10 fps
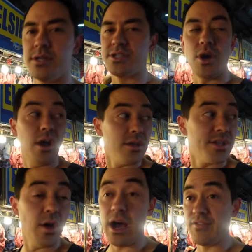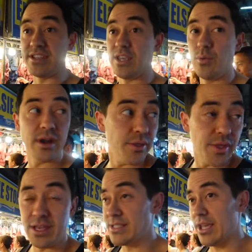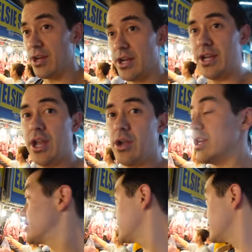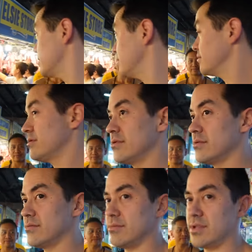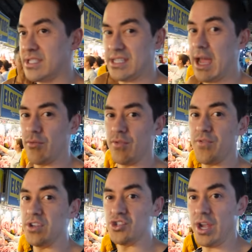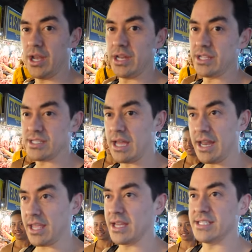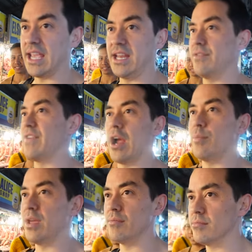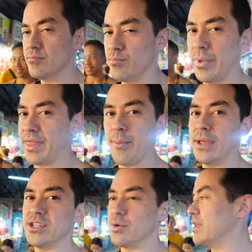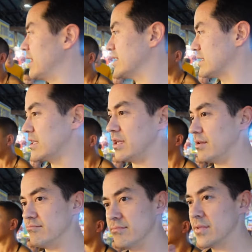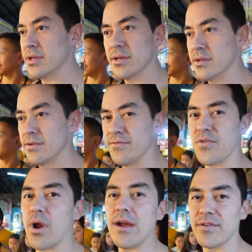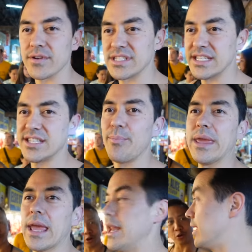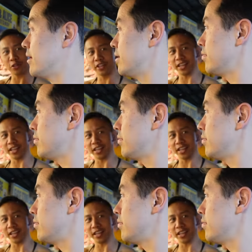So, so obviously one of the things that you're gonna notice it's not refrigerated. It's not a contained environment. But they've been doing this like forever since did the beginning. Did you show the